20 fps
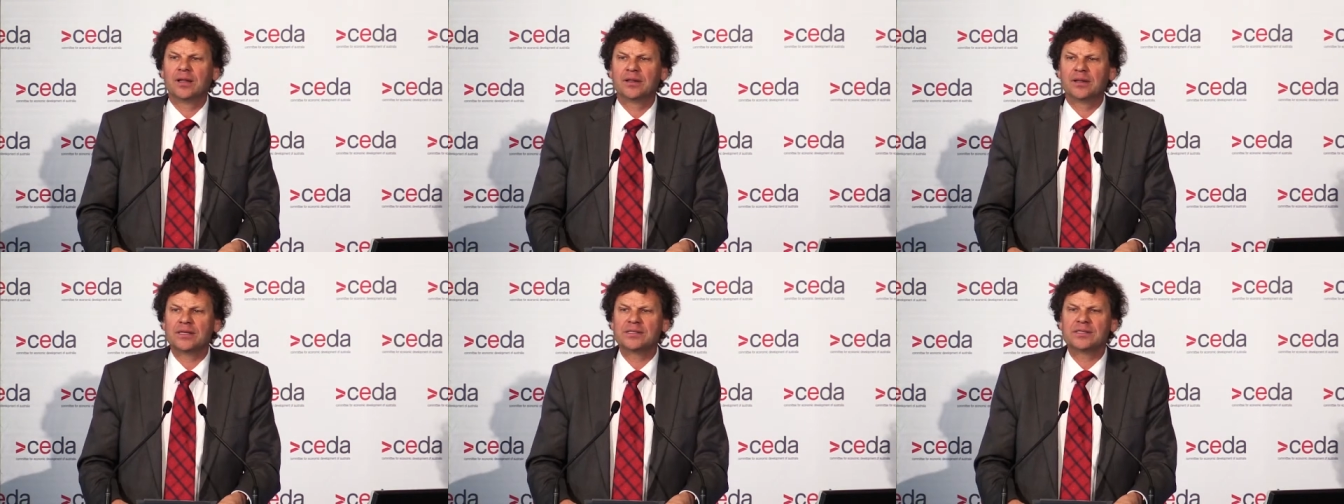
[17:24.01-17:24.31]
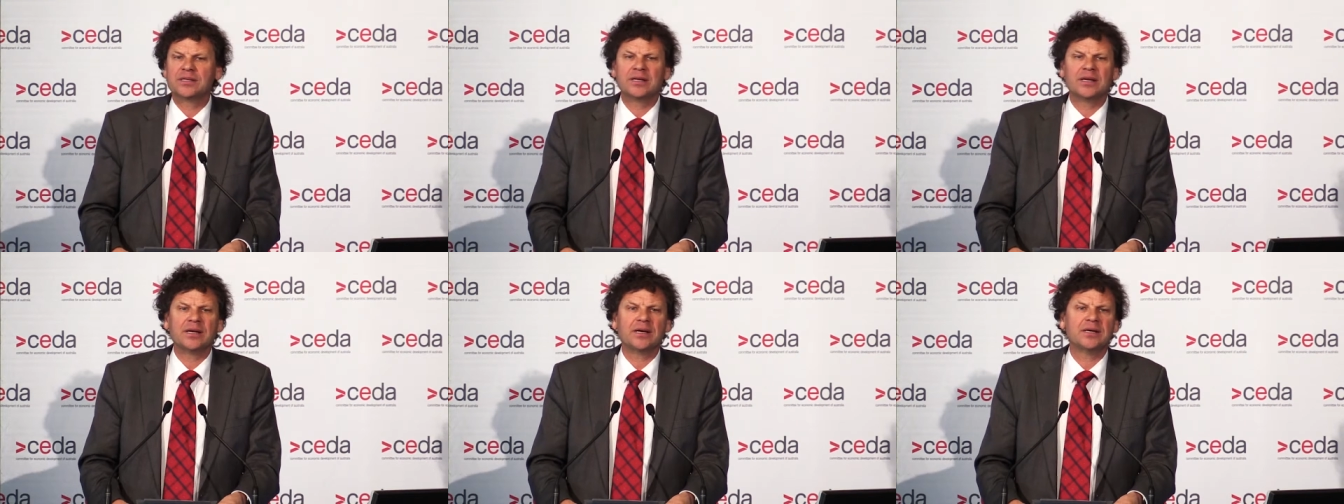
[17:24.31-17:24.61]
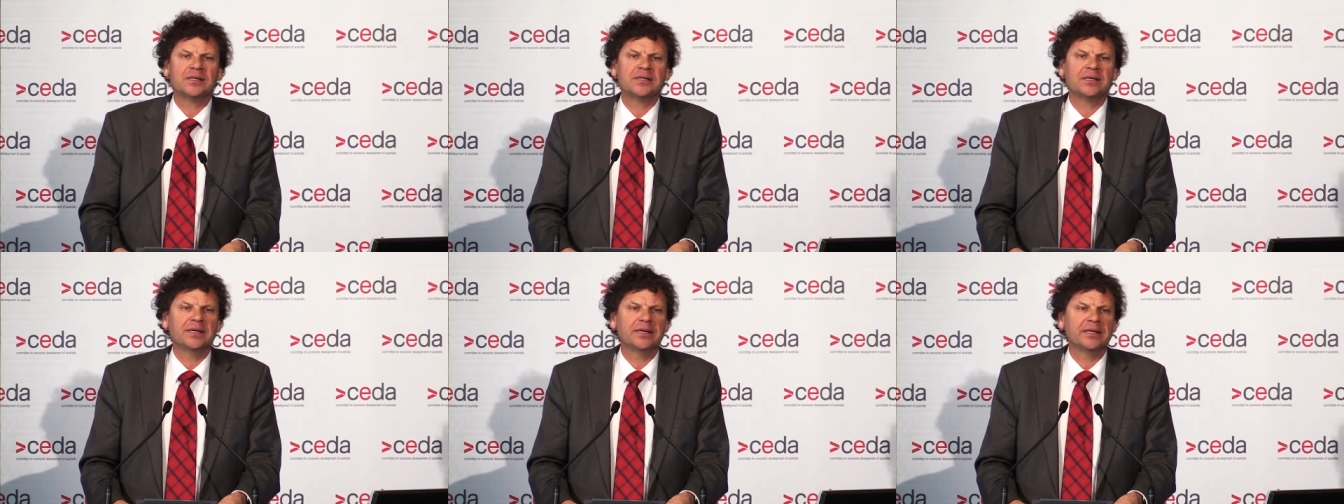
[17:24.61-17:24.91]
They sent
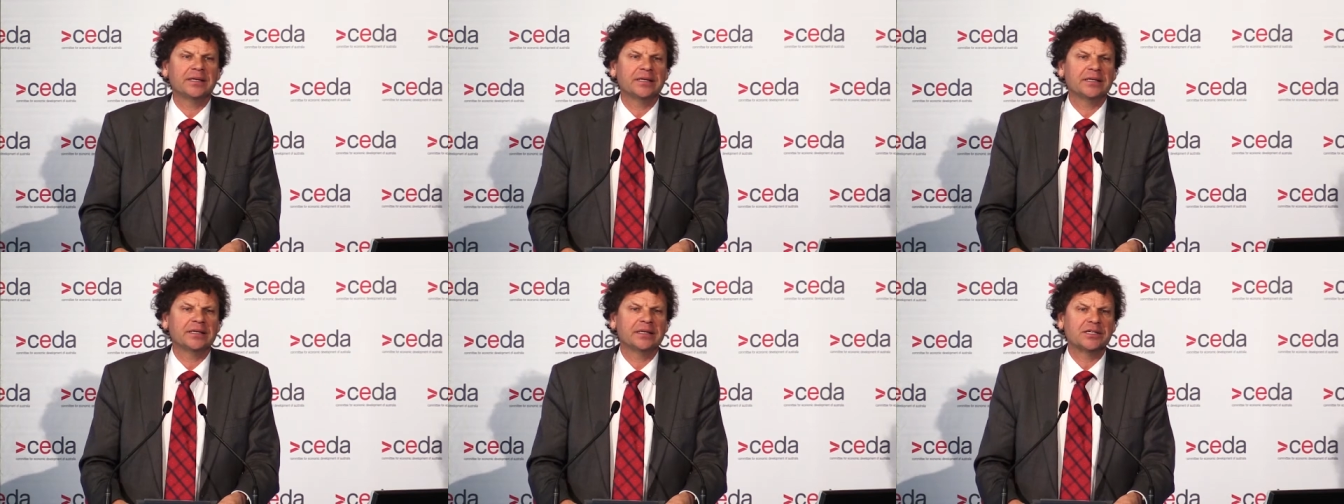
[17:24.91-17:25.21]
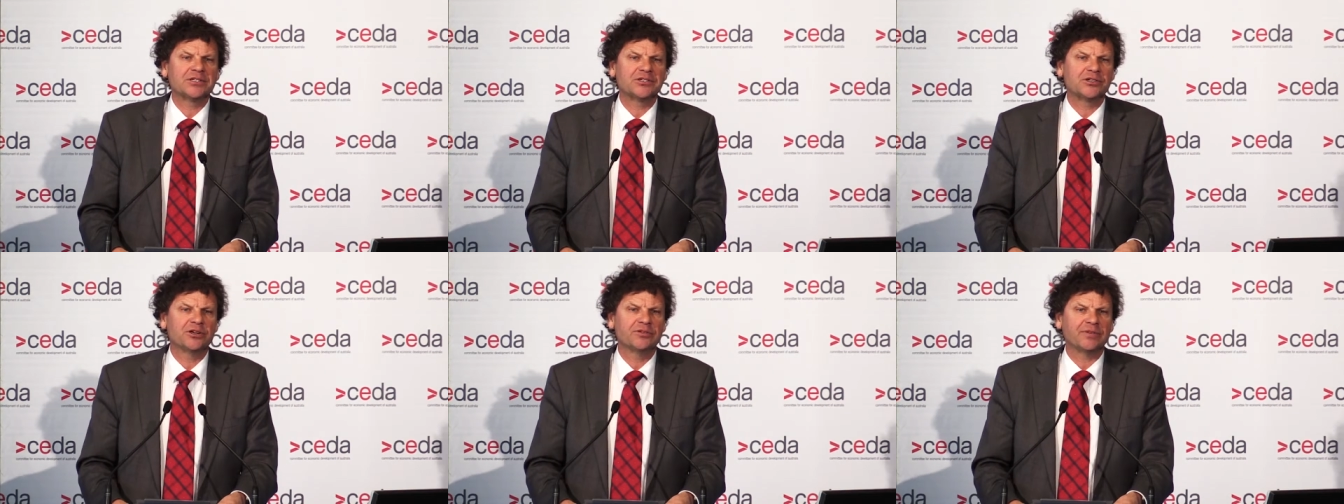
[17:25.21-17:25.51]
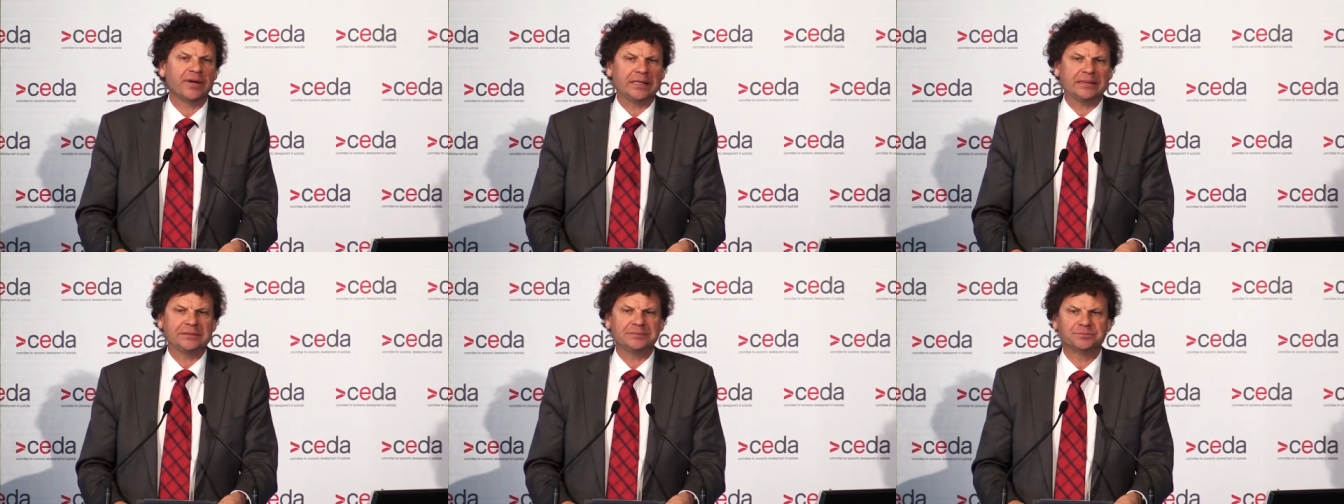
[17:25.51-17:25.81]
out a
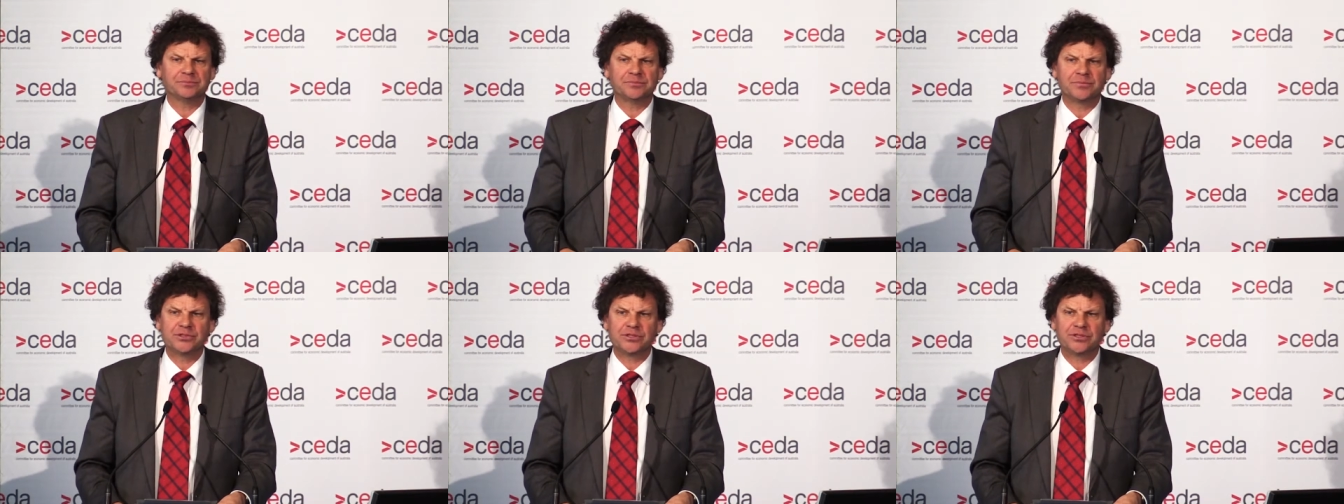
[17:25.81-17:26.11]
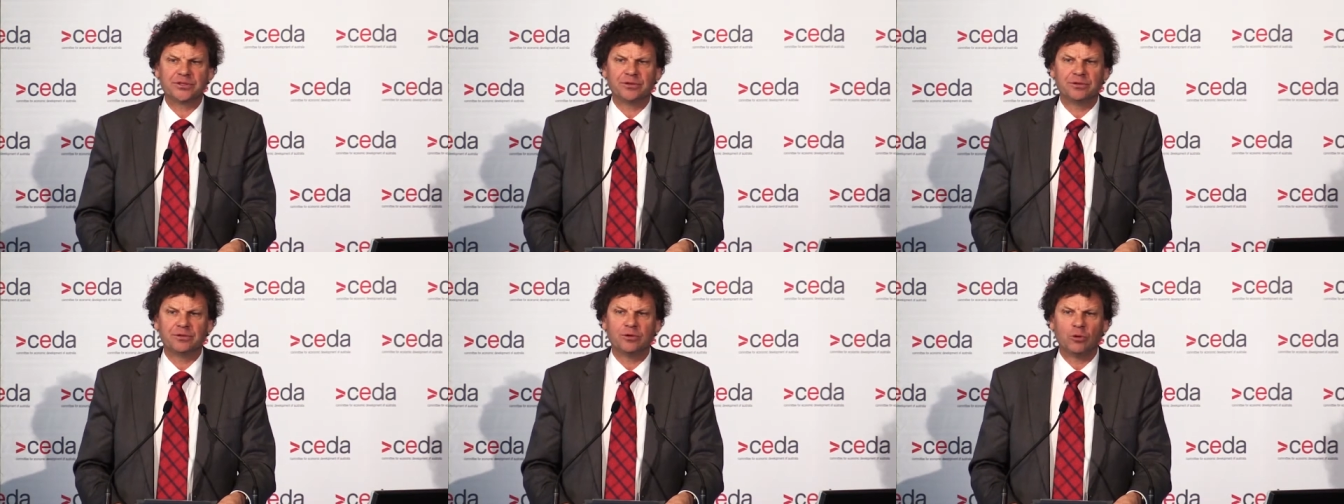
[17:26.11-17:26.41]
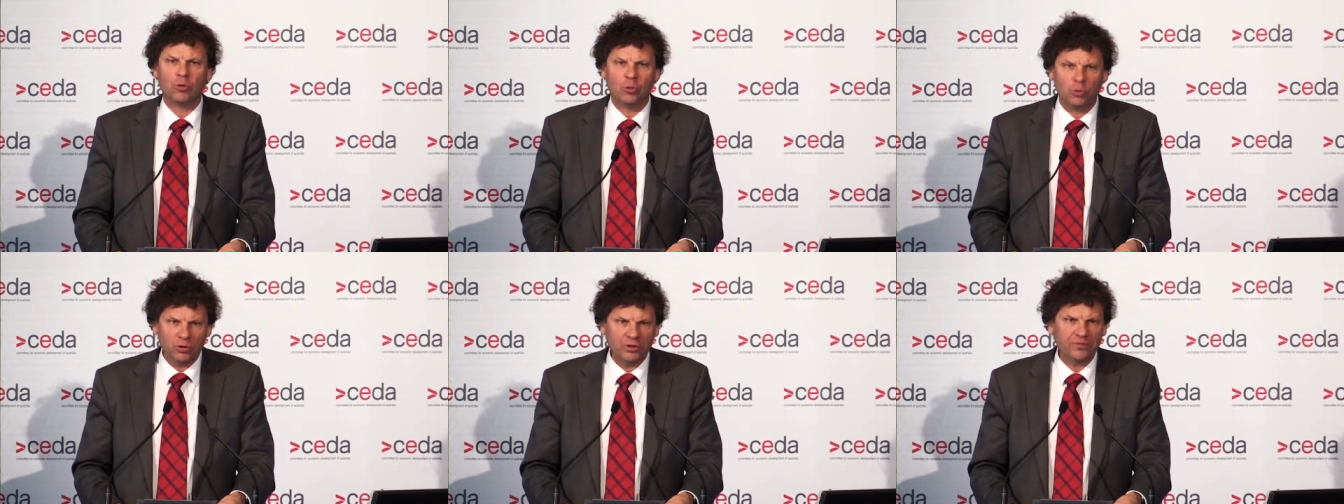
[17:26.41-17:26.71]
survey
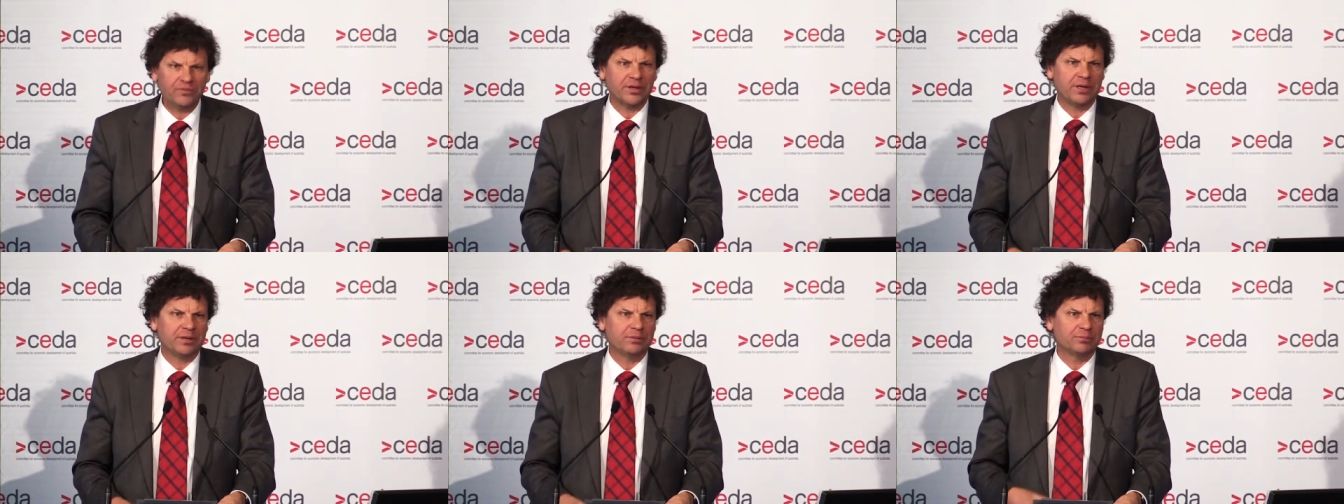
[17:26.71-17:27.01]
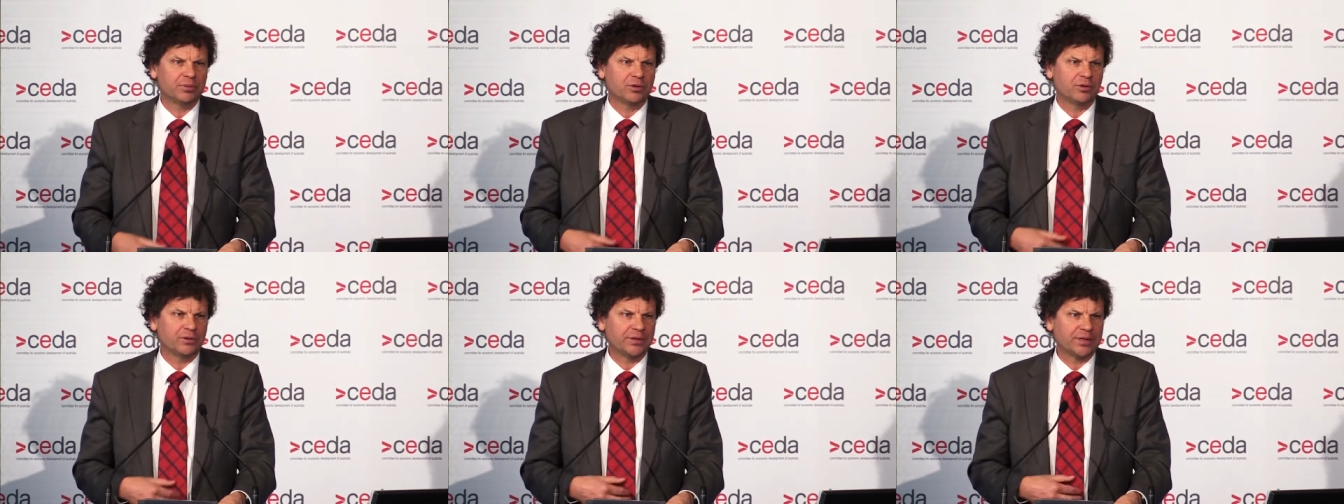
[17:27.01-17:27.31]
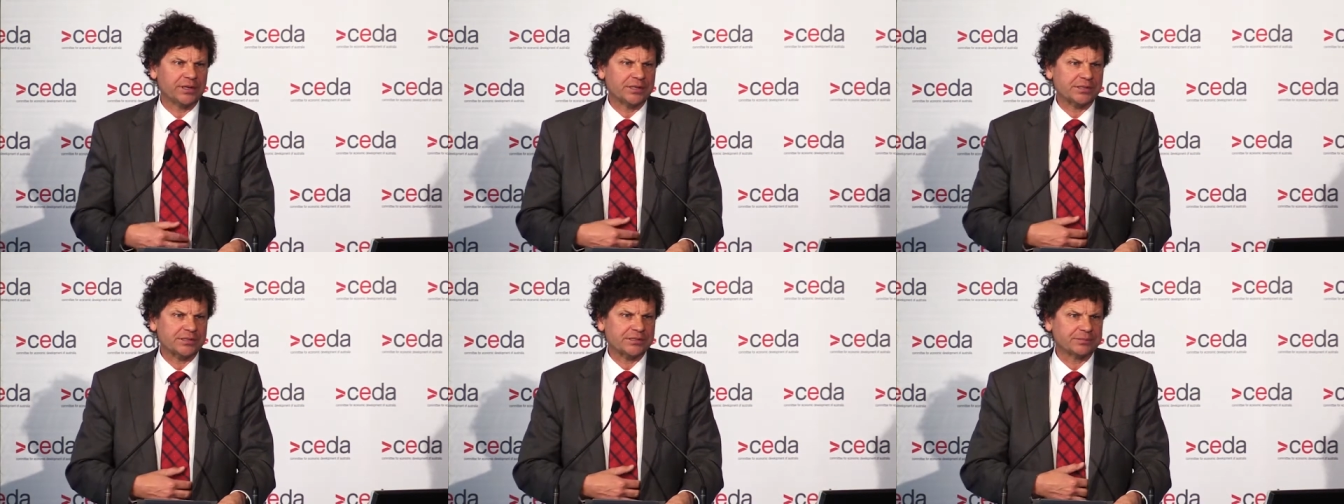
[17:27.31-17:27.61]
to all of the
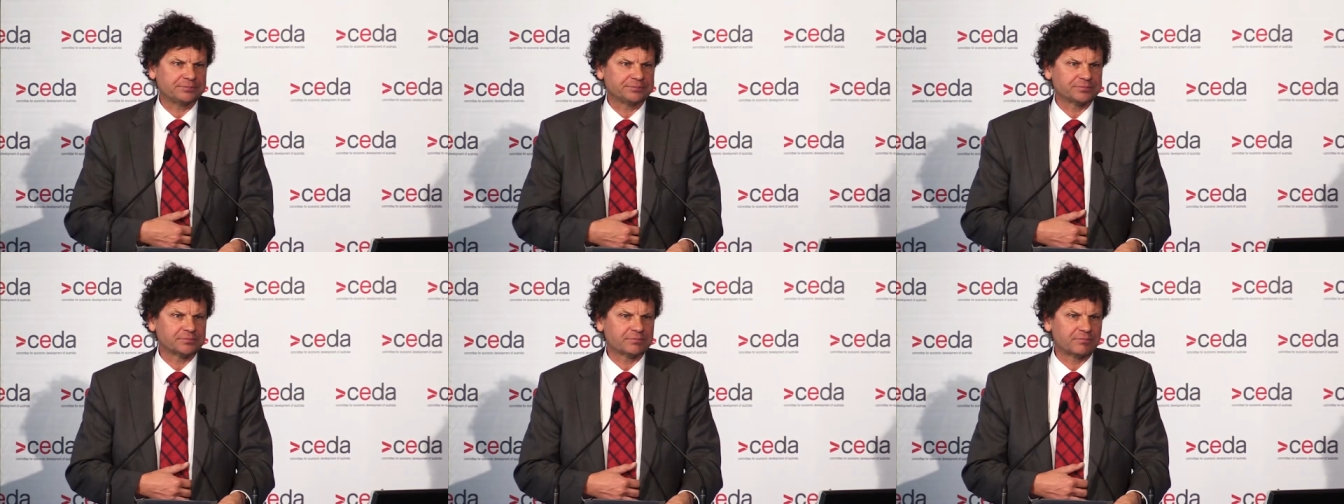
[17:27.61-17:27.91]
employees,